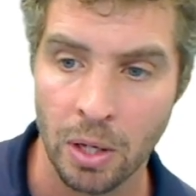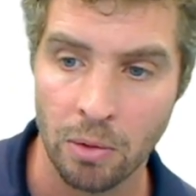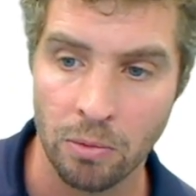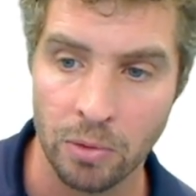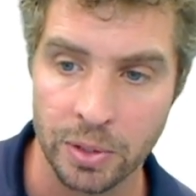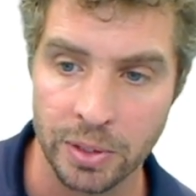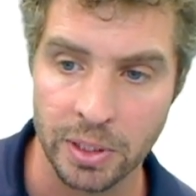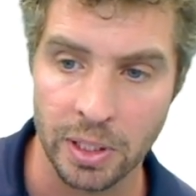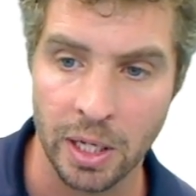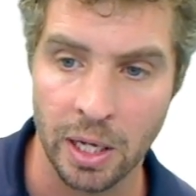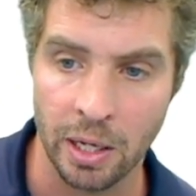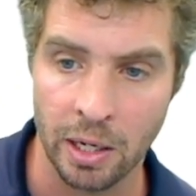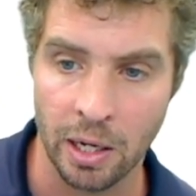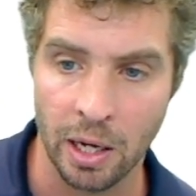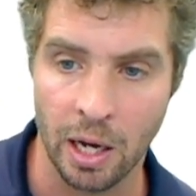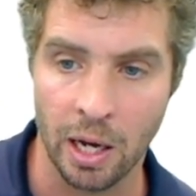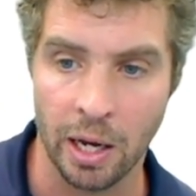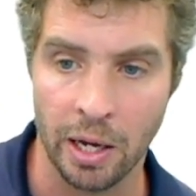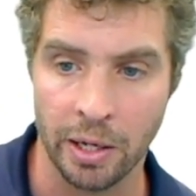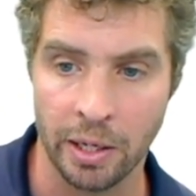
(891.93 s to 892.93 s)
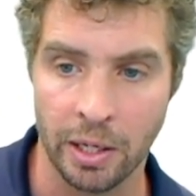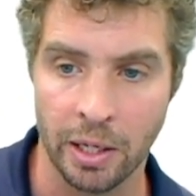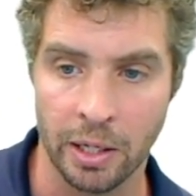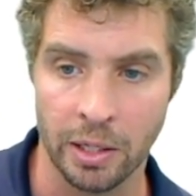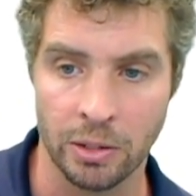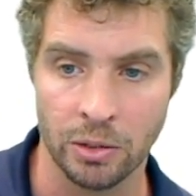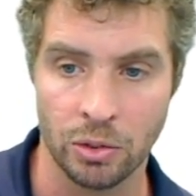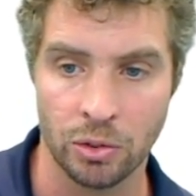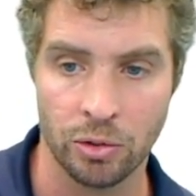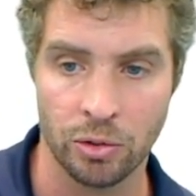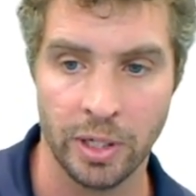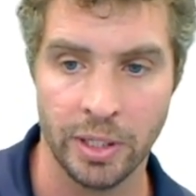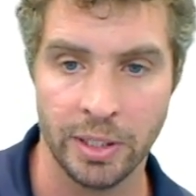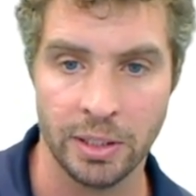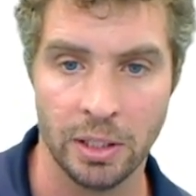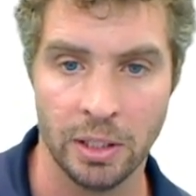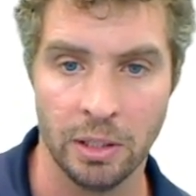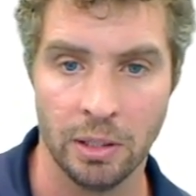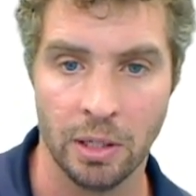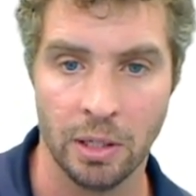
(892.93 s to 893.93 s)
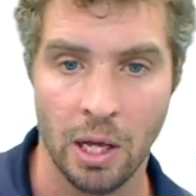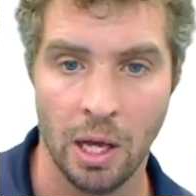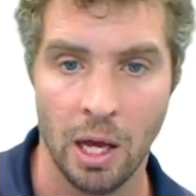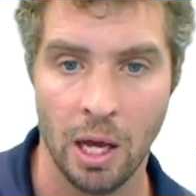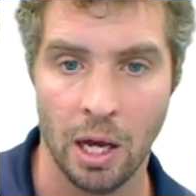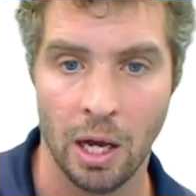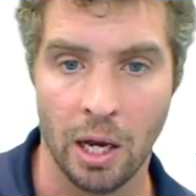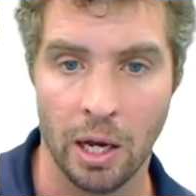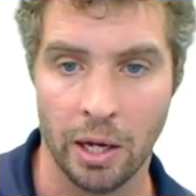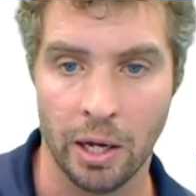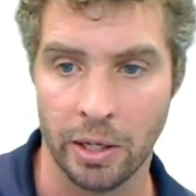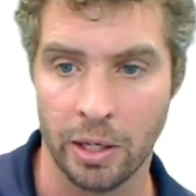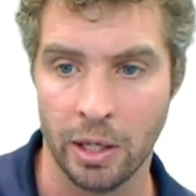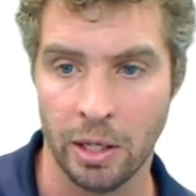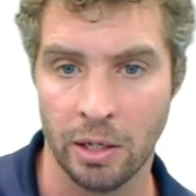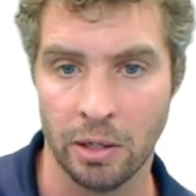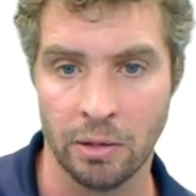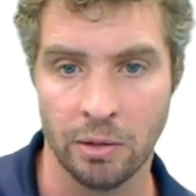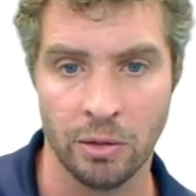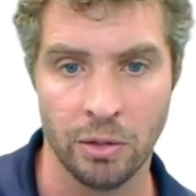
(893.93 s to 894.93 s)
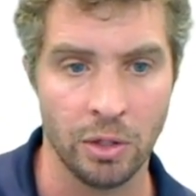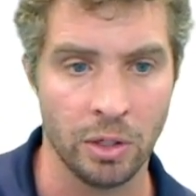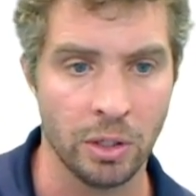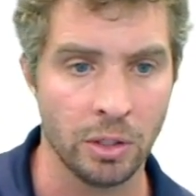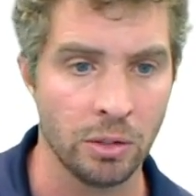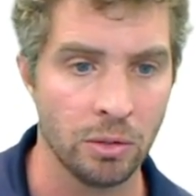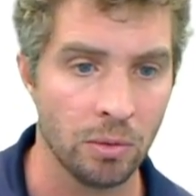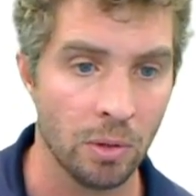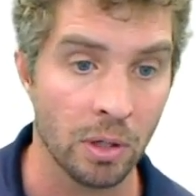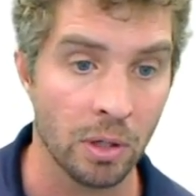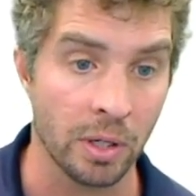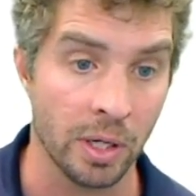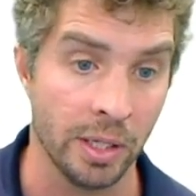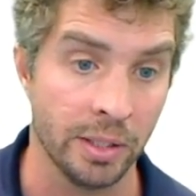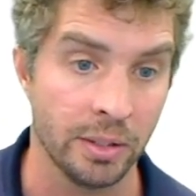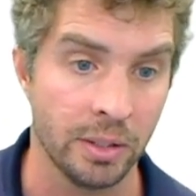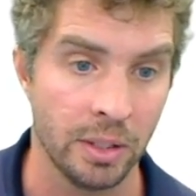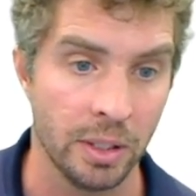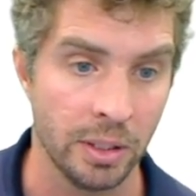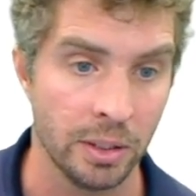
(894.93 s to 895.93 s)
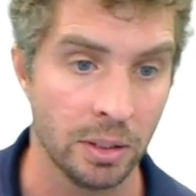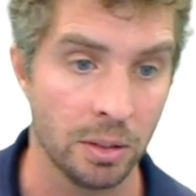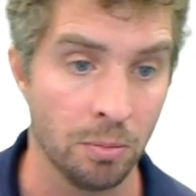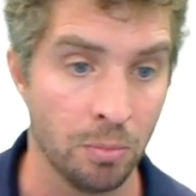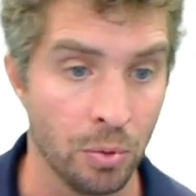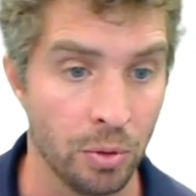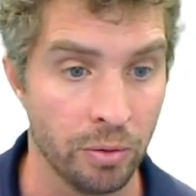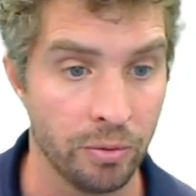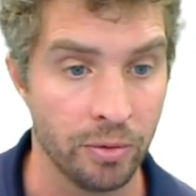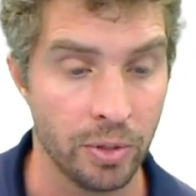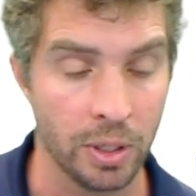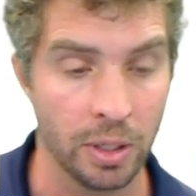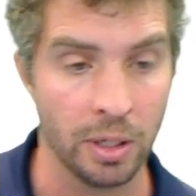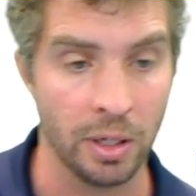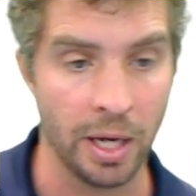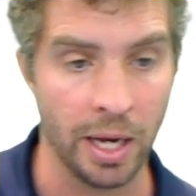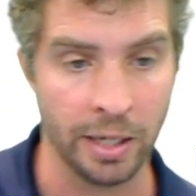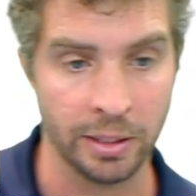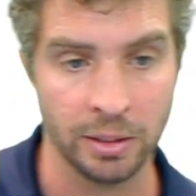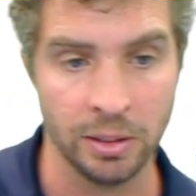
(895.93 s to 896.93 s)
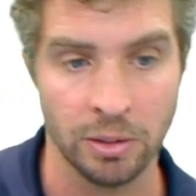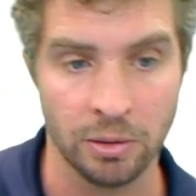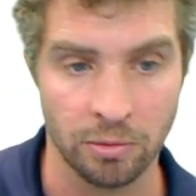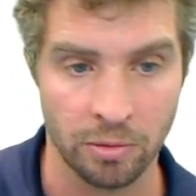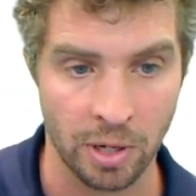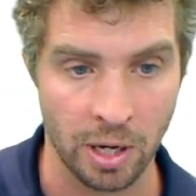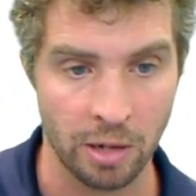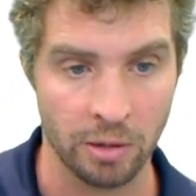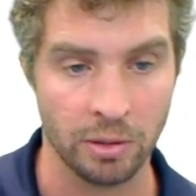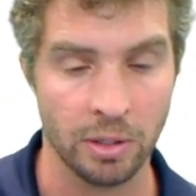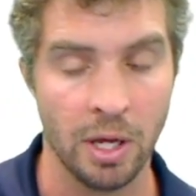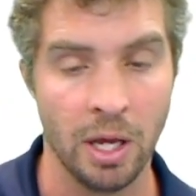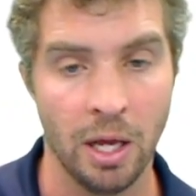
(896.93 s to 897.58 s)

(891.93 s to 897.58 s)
Once again, I can trace it. You can do all kinds of things to move the axes around.